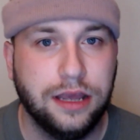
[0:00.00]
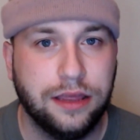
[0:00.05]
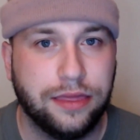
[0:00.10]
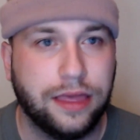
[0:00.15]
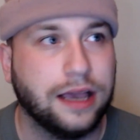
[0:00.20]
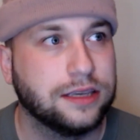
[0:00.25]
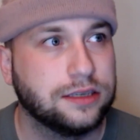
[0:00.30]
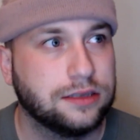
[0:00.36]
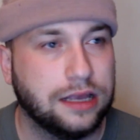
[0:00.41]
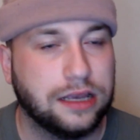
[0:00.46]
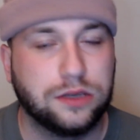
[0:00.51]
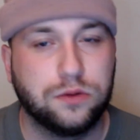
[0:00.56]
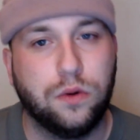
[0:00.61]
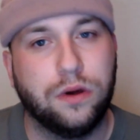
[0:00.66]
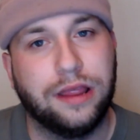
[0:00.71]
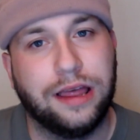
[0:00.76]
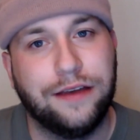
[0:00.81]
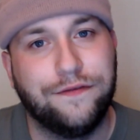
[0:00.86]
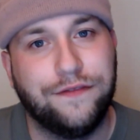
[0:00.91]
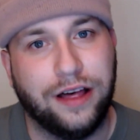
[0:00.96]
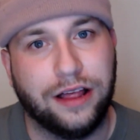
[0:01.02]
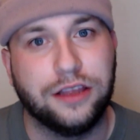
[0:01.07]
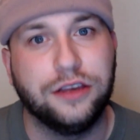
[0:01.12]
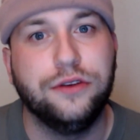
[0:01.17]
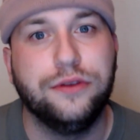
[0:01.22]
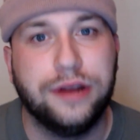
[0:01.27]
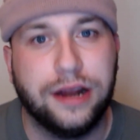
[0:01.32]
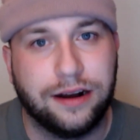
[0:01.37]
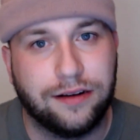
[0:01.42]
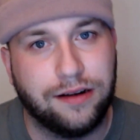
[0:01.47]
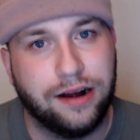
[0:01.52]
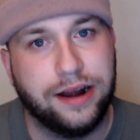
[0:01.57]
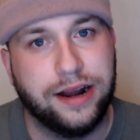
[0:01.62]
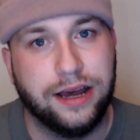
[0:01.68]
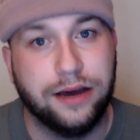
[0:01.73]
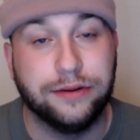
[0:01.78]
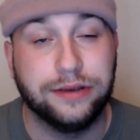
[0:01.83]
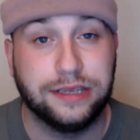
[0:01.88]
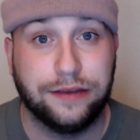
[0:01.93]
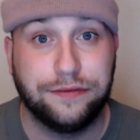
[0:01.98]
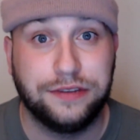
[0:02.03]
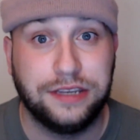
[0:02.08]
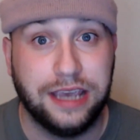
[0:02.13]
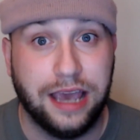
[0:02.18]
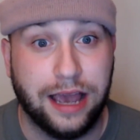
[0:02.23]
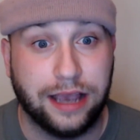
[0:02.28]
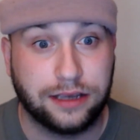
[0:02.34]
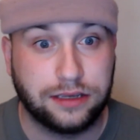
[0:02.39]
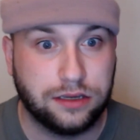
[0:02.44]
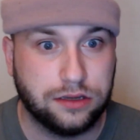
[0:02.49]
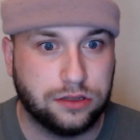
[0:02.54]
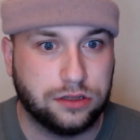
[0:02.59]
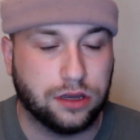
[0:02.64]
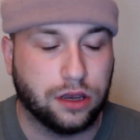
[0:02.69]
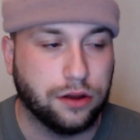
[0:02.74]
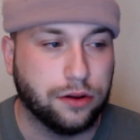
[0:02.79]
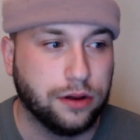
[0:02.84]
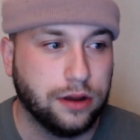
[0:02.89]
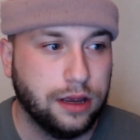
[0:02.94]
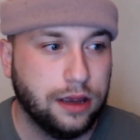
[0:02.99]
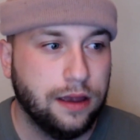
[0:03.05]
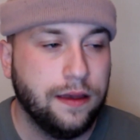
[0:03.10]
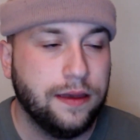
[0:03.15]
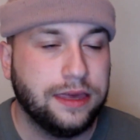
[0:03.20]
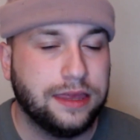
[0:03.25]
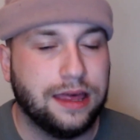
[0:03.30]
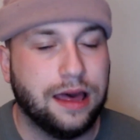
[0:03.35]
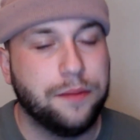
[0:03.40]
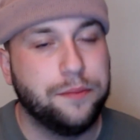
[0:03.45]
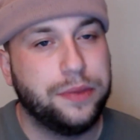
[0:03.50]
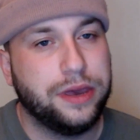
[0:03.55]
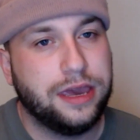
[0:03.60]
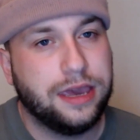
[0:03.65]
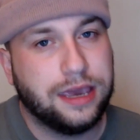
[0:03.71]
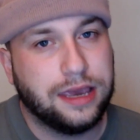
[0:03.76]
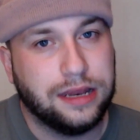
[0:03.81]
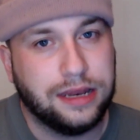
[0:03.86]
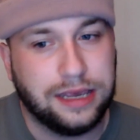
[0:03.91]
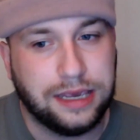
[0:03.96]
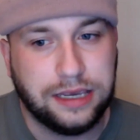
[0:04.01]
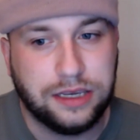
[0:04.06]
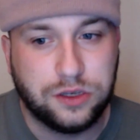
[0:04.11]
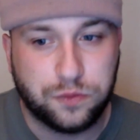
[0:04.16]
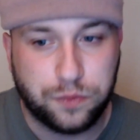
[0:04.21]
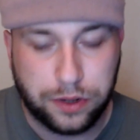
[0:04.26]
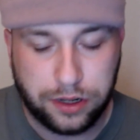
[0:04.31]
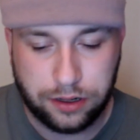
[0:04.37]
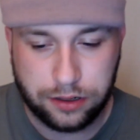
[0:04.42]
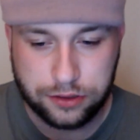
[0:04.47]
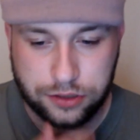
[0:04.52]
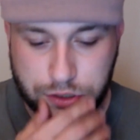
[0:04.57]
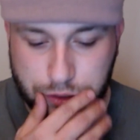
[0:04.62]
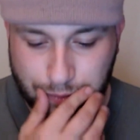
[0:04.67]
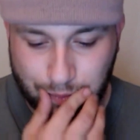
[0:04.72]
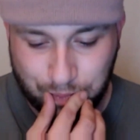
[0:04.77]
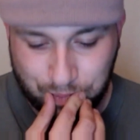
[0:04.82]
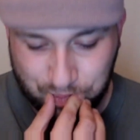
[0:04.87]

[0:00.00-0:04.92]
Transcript: That's that's what they're valued at right now is FTX. So them being in esports,